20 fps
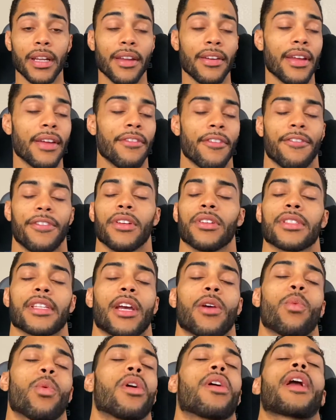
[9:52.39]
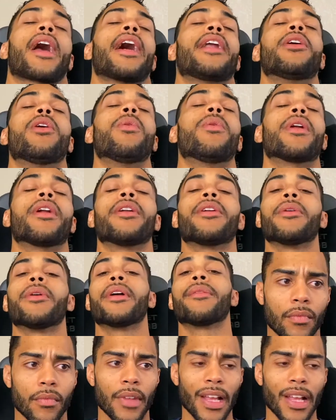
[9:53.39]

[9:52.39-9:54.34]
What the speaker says: If it feels like work, I don't want to do it.